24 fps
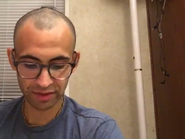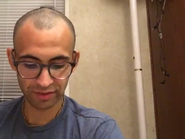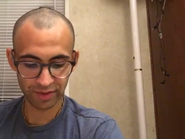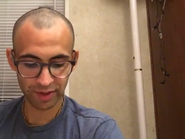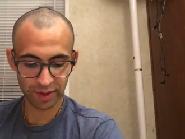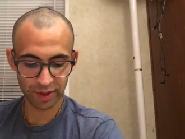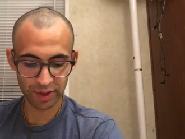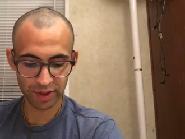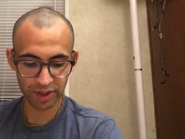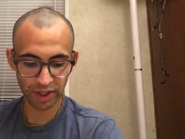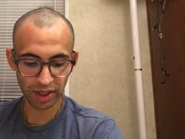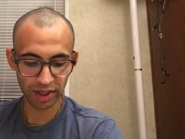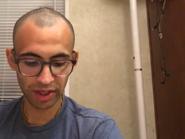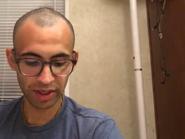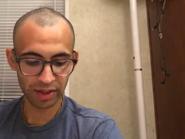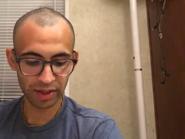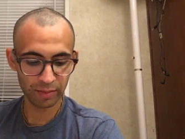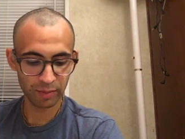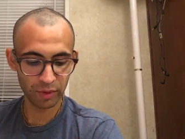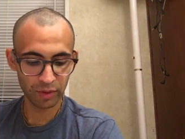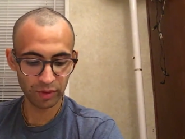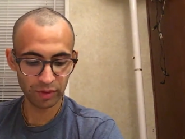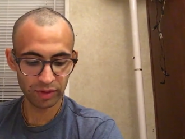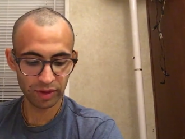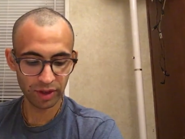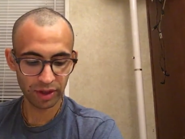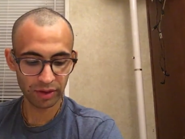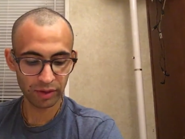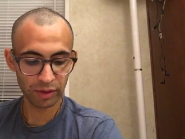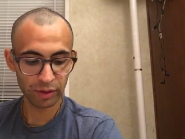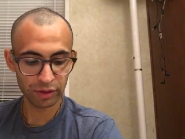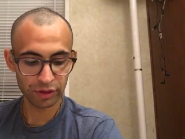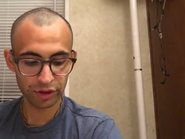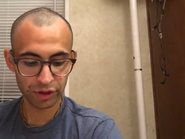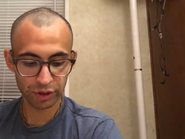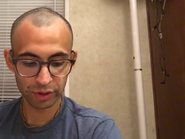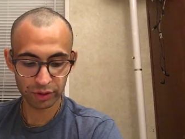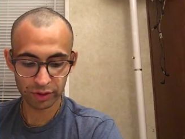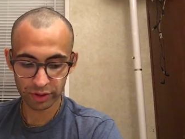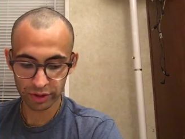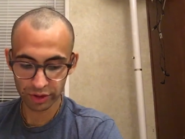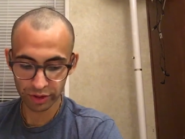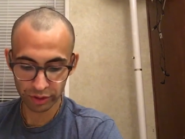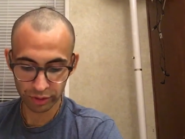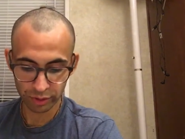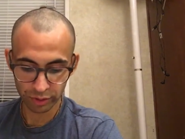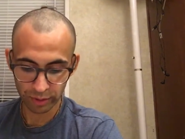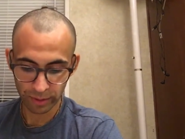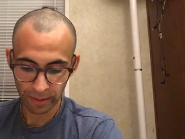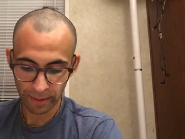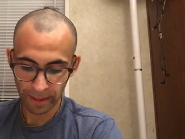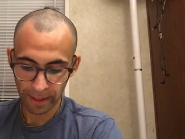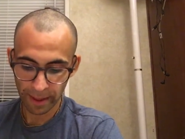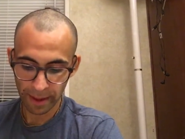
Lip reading: of the sun and the moon are all due to you.